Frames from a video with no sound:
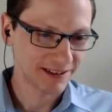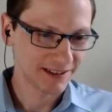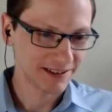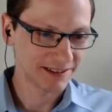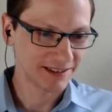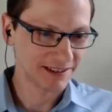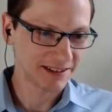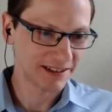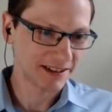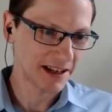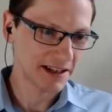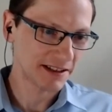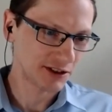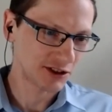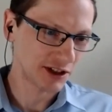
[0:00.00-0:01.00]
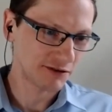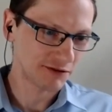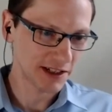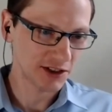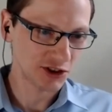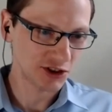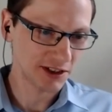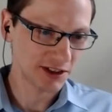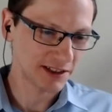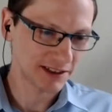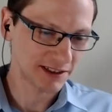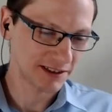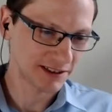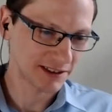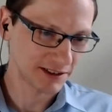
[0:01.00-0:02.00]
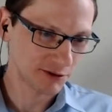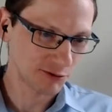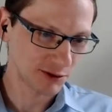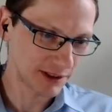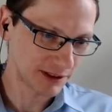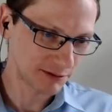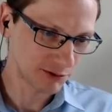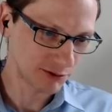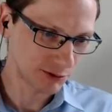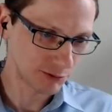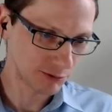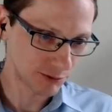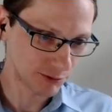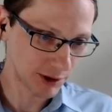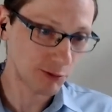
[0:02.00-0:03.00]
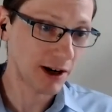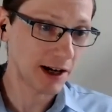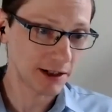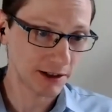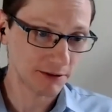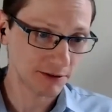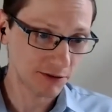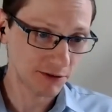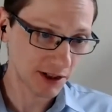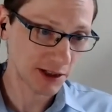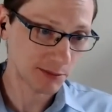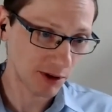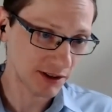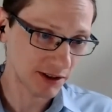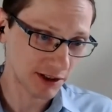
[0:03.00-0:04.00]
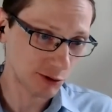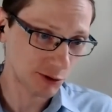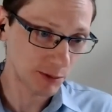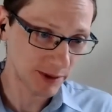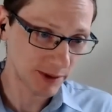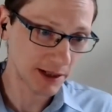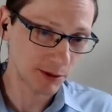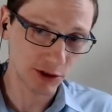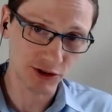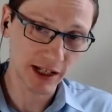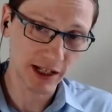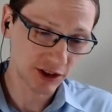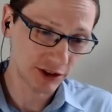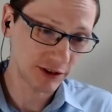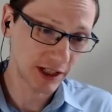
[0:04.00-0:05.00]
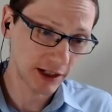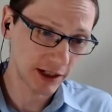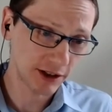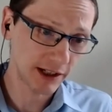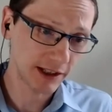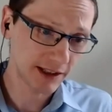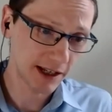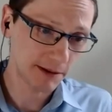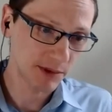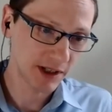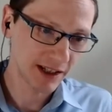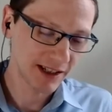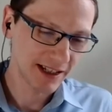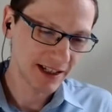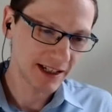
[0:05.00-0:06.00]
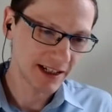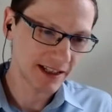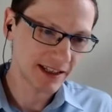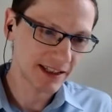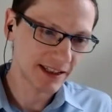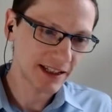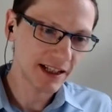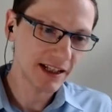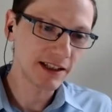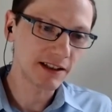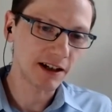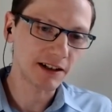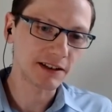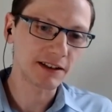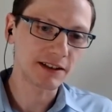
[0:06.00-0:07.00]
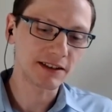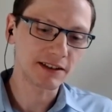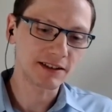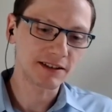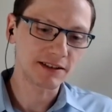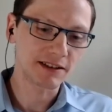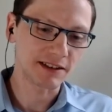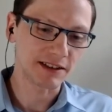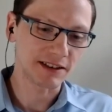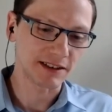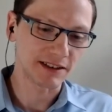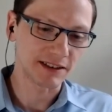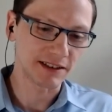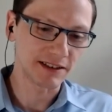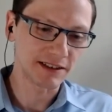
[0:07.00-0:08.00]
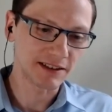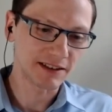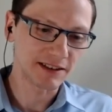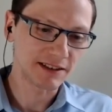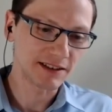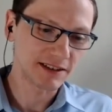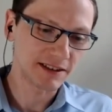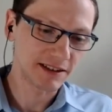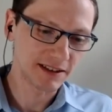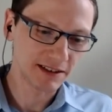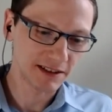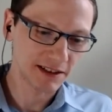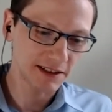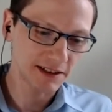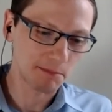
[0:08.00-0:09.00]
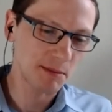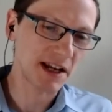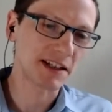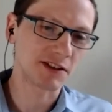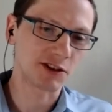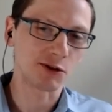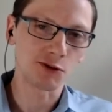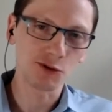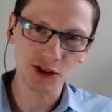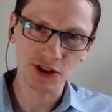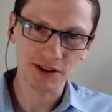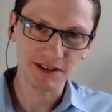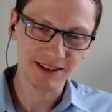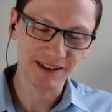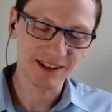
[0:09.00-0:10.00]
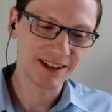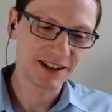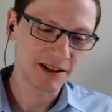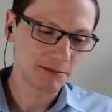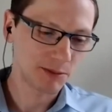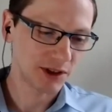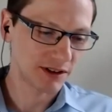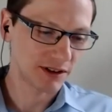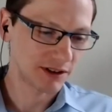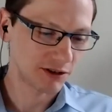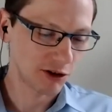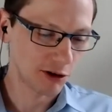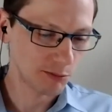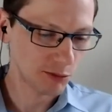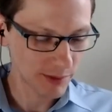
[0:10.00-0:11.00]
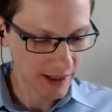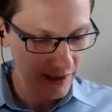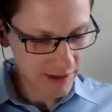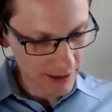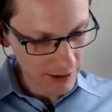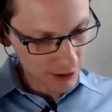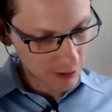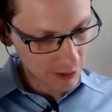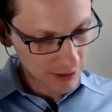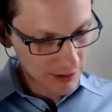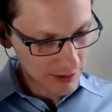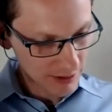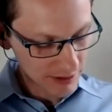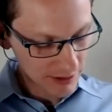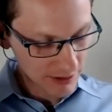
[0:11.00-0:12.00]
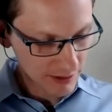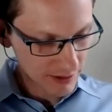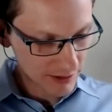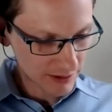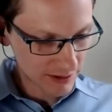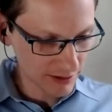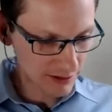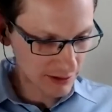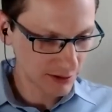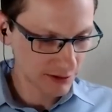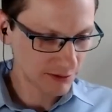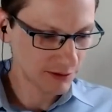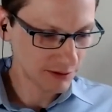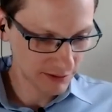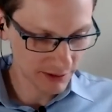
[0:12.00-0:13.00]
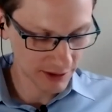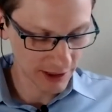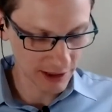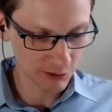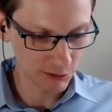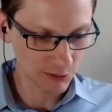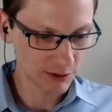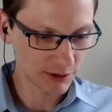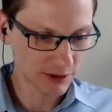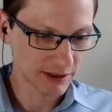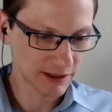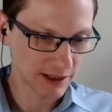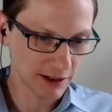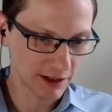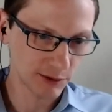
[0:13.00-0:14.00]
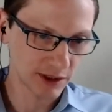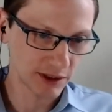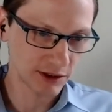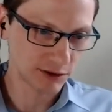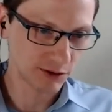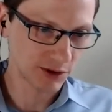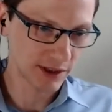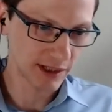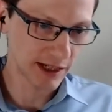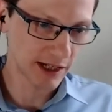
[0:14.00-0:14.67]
a uh, SHF SG and uh, you you require flux pulses, you will be able to gen generate them. It's still not the best solution because the compromise that you uh, that you uh, have when you use the